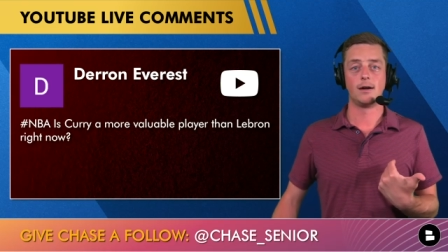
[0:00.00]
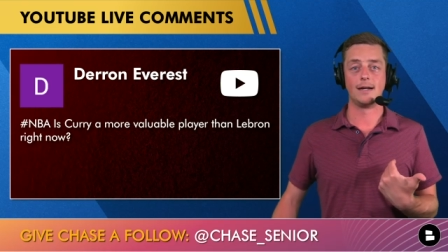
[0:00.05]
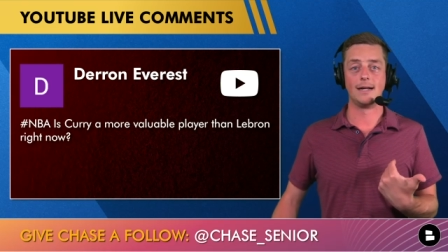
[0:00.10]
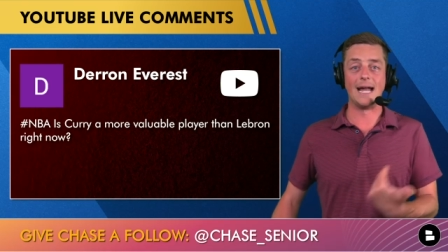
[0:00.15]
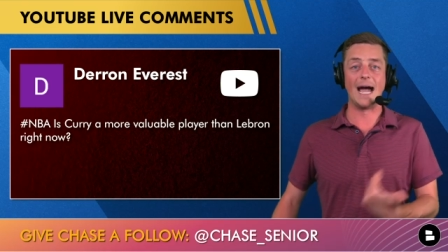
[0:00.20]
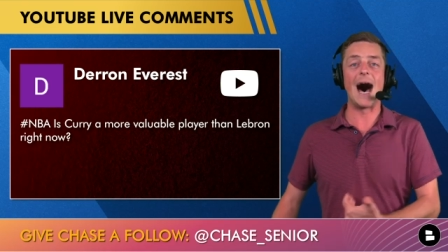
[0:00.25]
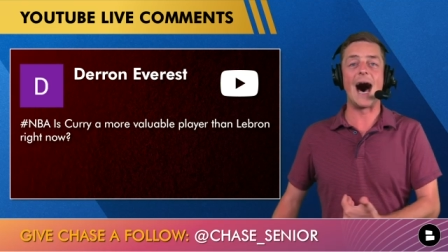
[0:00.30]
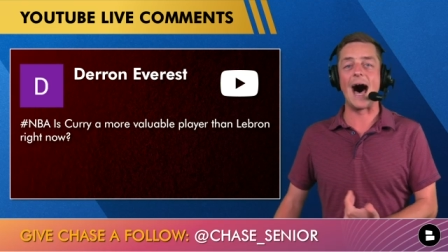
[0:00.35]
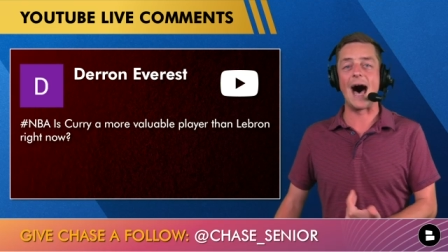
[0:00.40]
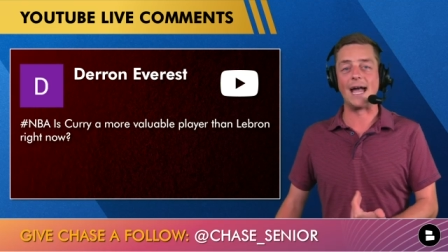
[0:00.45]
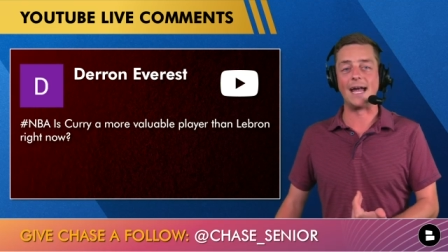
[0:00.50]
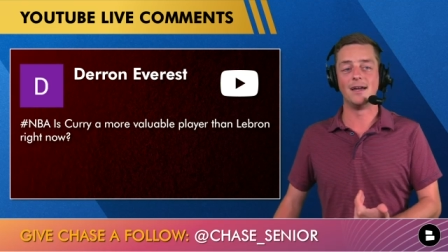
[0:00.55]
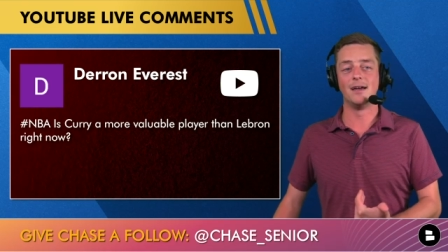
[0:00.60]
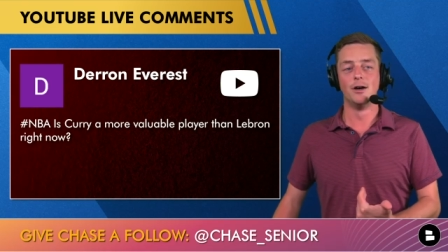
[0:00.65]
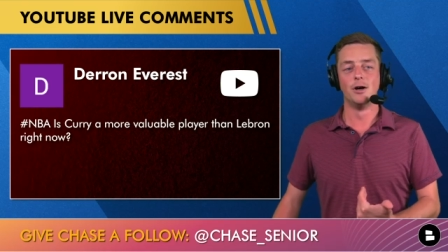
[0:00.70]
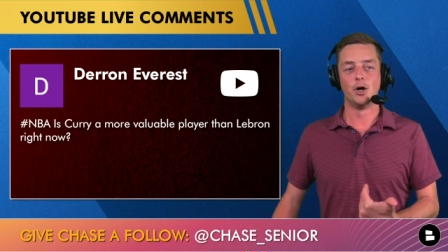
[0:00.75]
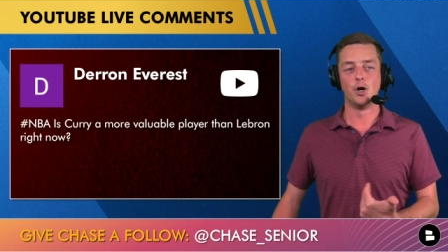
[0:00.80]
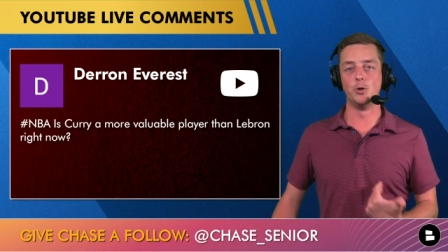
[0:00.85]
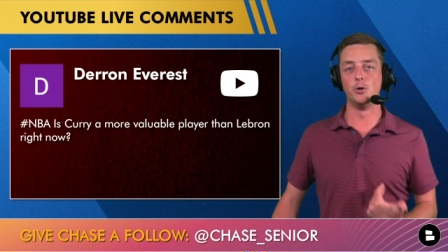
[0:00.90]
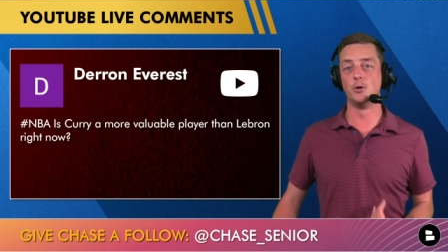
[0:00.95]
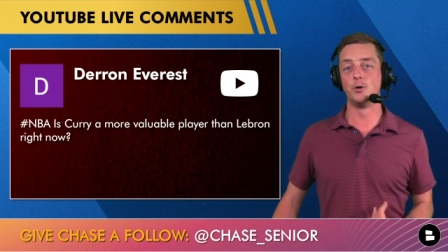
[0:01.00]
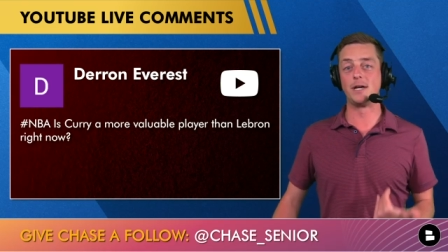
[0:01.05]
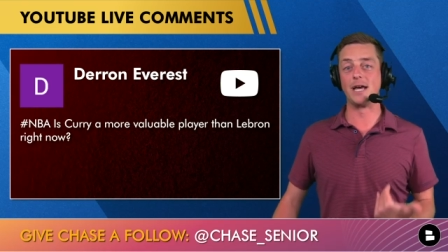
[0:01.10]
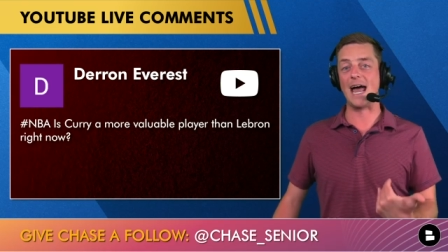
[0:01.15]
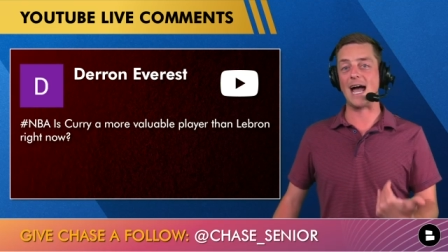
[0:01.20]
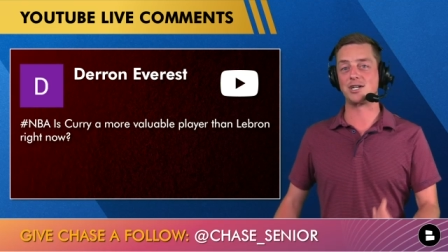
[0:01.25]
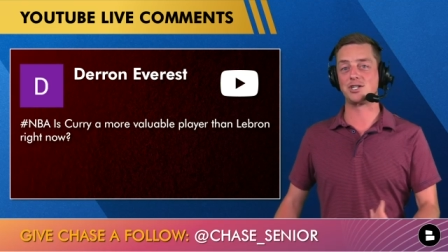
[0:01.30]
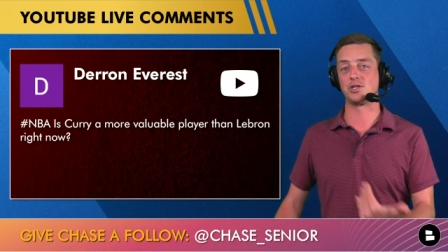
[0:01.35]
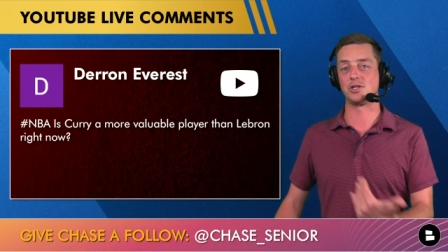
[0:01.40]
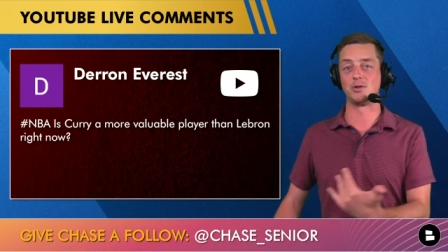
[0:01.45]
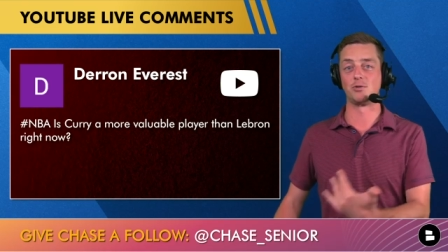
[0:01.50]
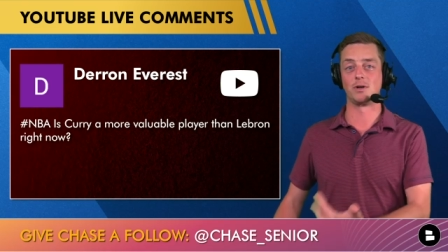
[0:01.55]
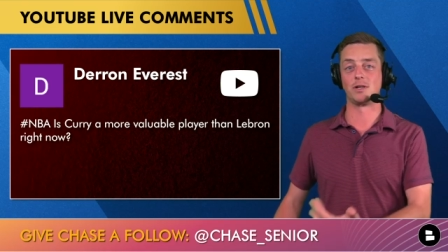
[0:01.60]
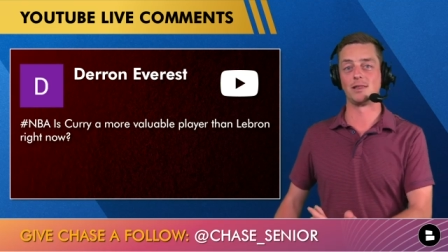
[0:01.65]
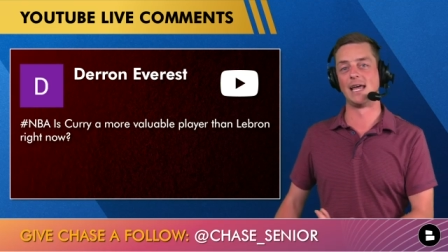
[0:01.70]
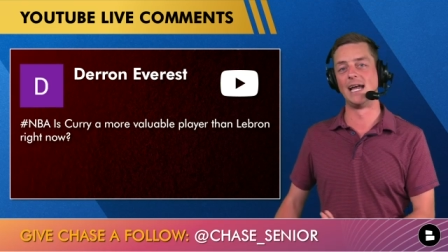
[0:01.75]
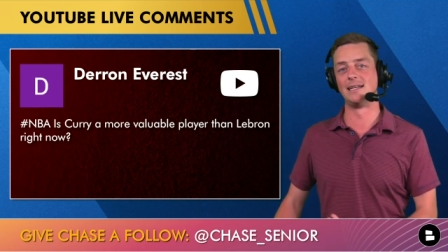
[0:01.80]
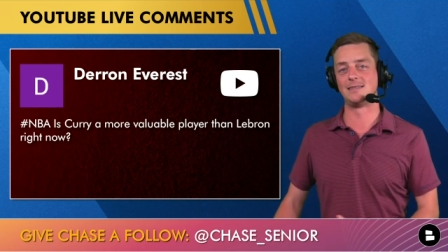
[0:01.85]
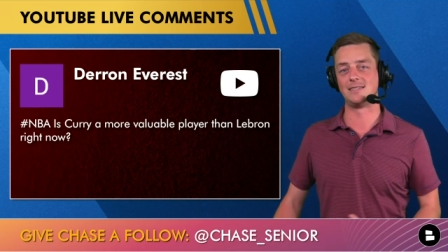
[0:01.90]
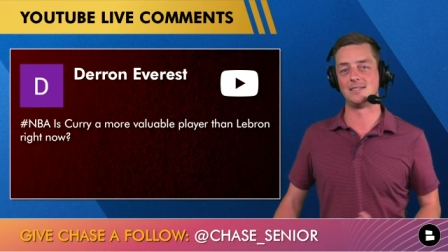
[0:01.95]
guy who you can actually
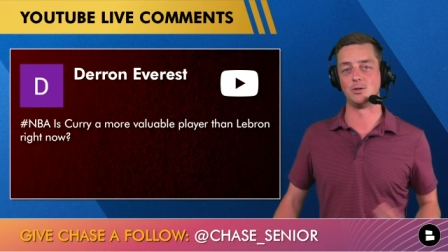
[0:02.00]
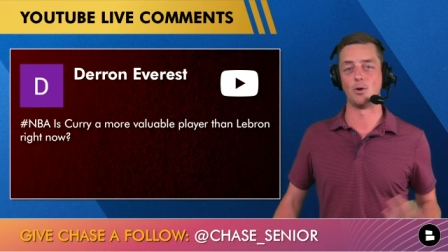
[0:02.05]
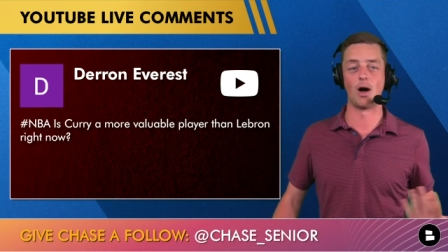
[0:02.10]
relate to,